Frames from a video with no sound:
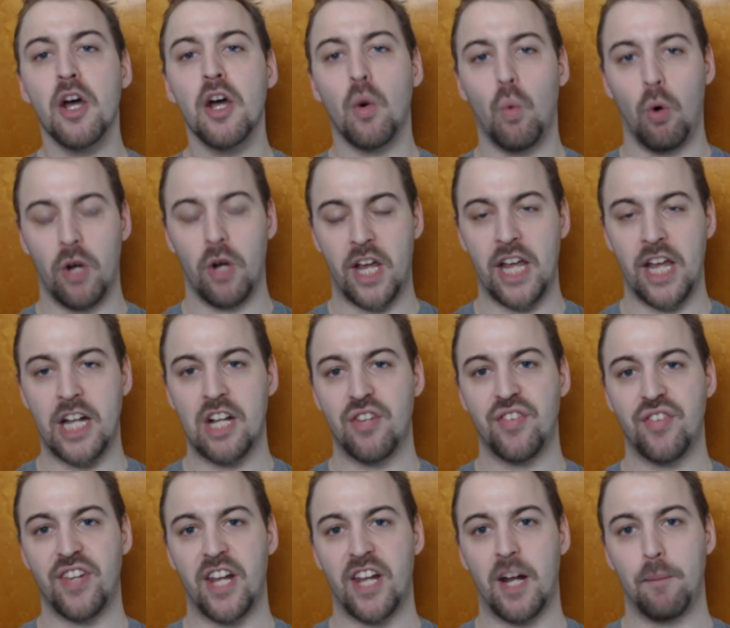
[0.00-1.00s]
We'll get you
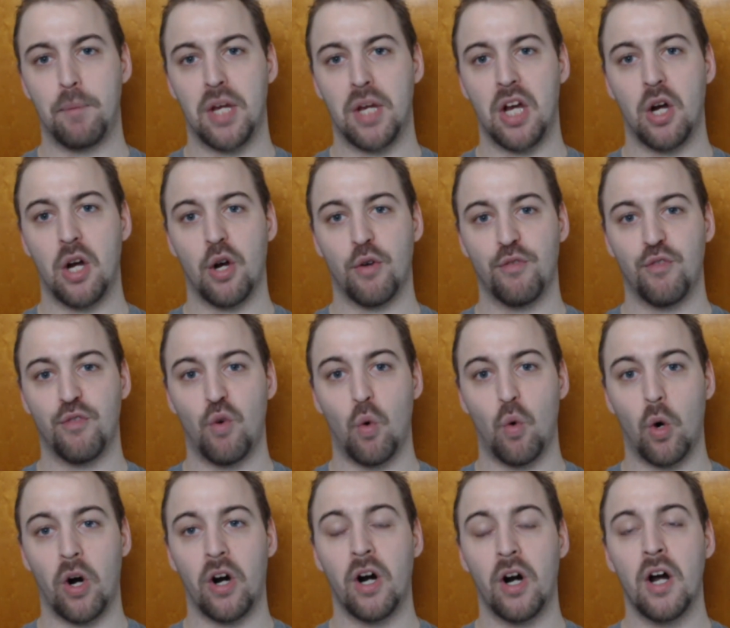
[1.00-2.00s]
set up here
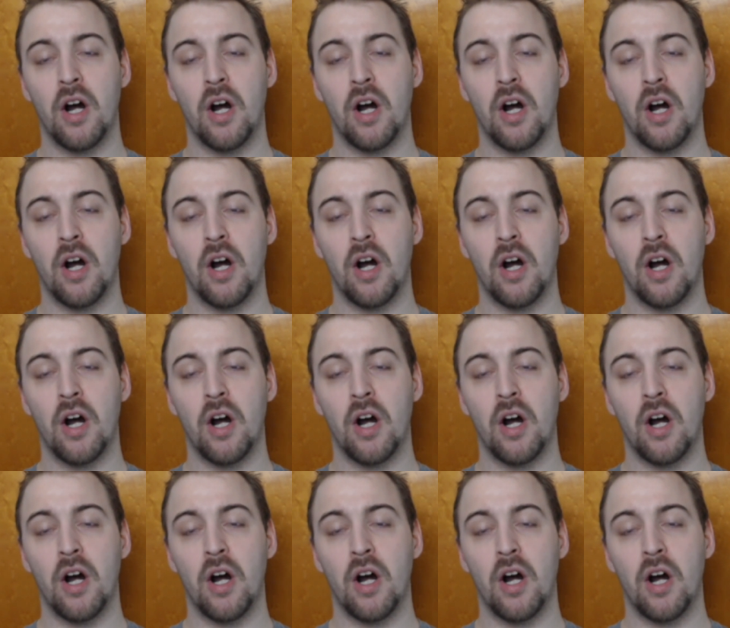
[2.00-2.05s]
for